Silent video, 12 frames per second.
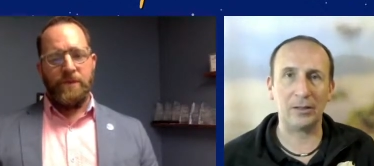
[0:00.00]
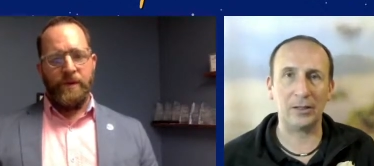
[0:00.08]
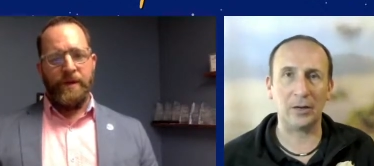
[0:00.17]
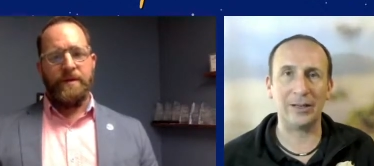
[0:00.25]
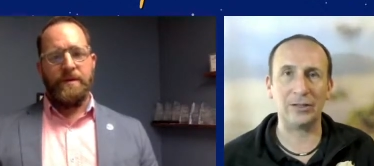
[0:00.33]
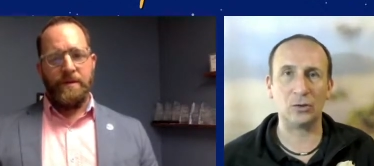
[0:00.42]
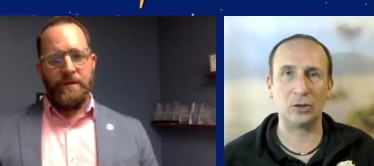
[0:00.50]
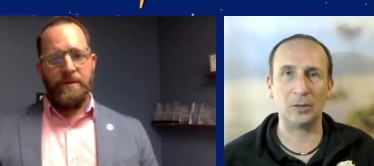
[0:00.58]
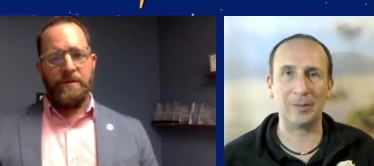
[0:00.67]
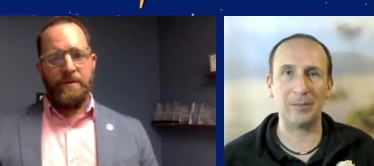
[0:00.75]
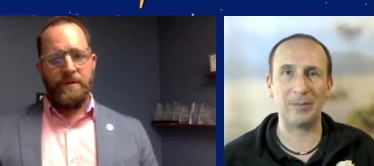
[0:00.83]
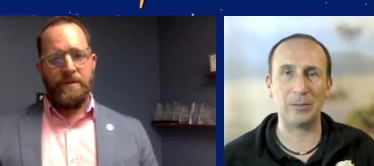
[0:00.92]
Speaker 1: You know, right. it's all
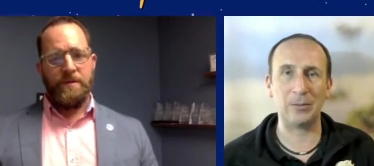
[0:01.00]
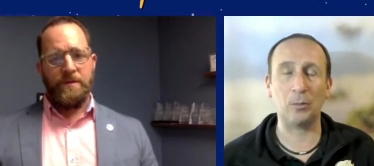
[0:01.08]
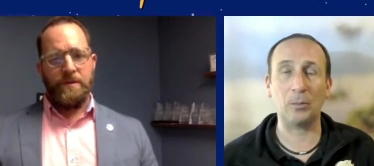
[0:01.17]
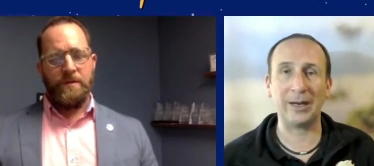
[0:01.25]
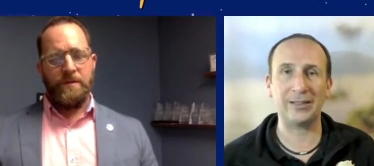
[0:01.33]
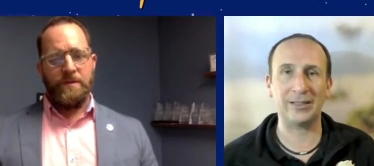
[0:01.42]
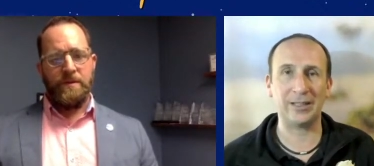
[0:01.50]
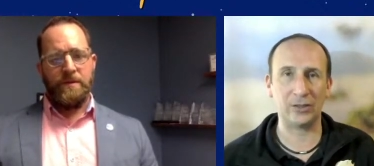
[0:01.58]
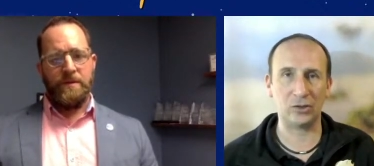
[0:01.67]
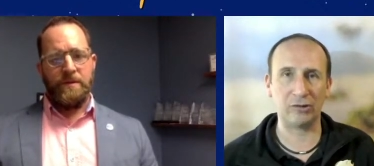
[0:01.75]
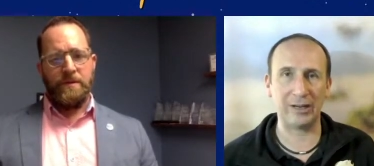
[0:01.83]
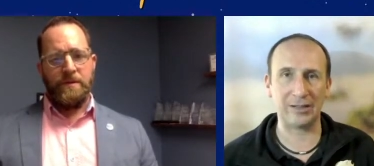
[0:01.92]
about people playing to their
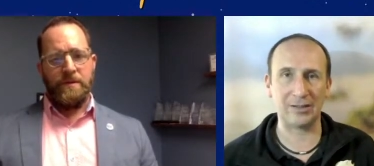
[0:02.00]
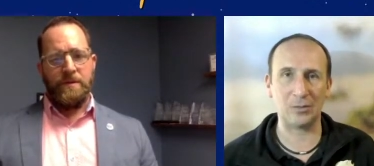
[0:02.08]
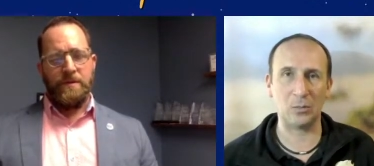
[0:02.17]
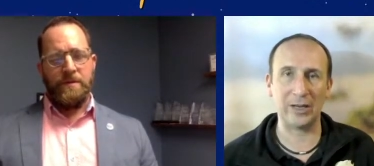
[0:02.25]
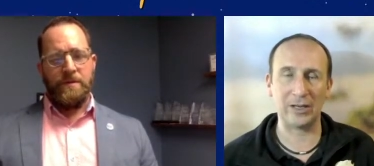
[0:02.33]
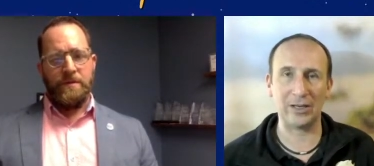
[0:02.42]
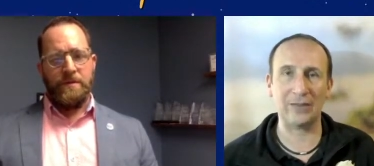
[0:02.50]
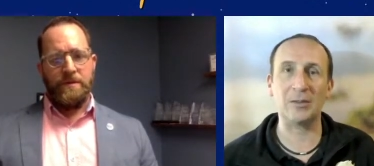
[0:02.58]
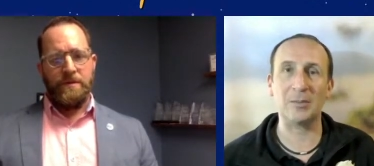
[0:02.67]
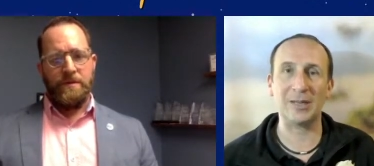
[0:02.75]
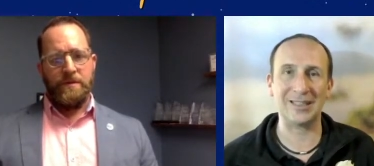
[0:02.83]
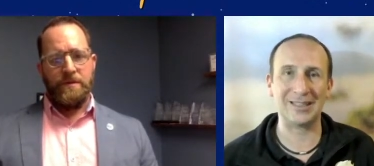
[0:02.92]
strengths and where can you have
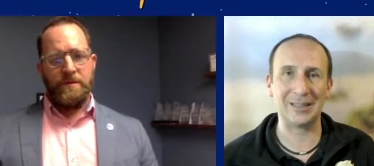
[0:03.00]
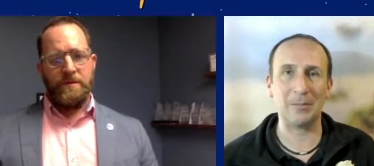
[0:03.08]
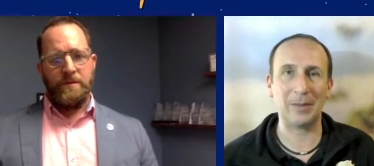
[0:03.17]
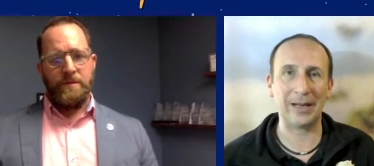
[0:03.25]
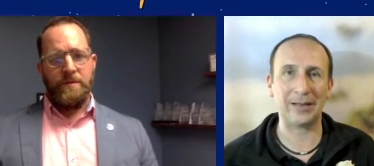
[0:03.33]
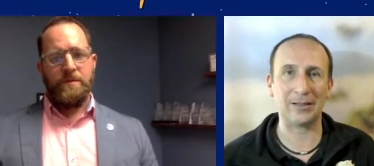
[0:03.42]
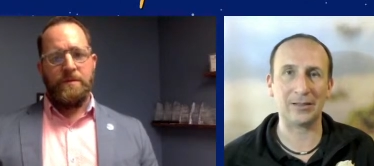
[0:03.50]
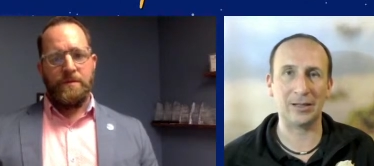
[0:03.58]
the biggest impact.